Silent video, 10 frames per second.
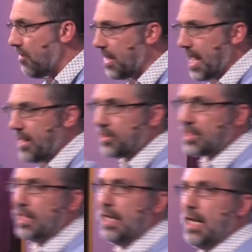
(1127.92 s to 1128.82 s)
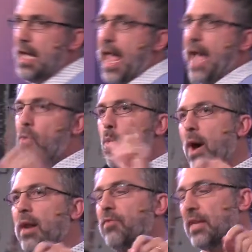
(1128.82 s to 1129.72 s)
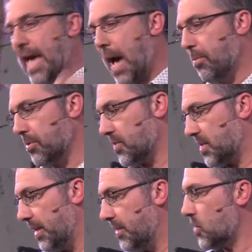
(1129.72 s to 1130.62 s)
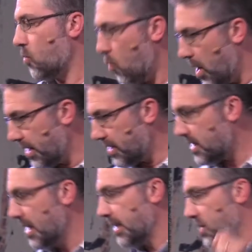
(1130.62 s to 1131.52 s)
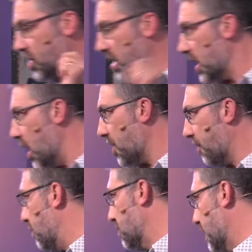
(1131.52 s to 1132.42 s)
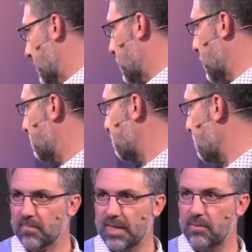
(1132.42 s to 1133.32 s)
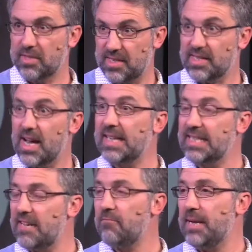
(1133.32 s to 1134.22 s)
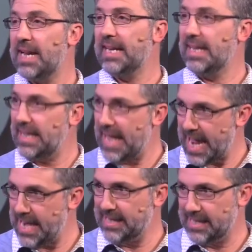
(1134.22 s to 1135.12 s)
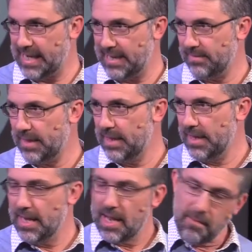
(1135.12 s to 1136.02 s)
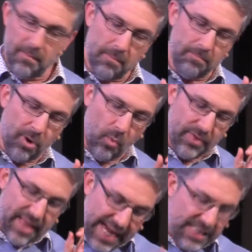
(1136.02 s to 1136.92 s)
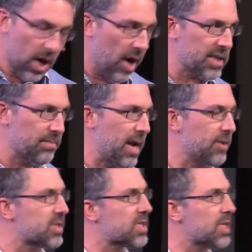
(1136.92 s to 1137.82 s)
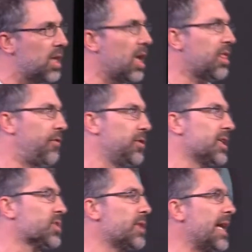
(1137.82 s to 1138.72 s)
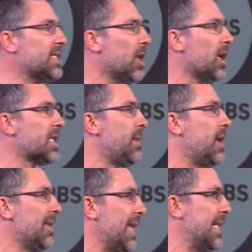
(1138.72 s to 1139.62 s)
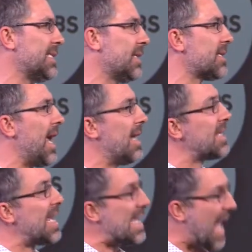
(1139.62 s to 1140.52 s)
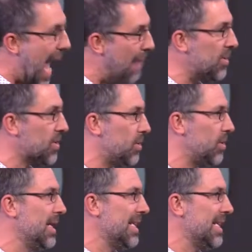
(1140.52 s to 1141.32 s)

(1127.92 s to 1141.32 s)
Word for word: everything else. And one of the capital sins was slothfulness. It was this idea of being lazy. But when they talked about slothfulness, when they talked about laziness as a capital